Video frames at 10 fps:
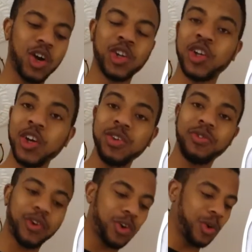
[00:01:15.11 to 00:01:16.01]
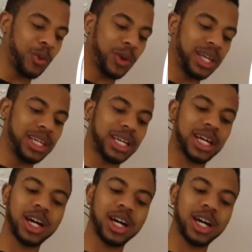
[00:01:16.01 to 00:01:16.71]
are good for a weak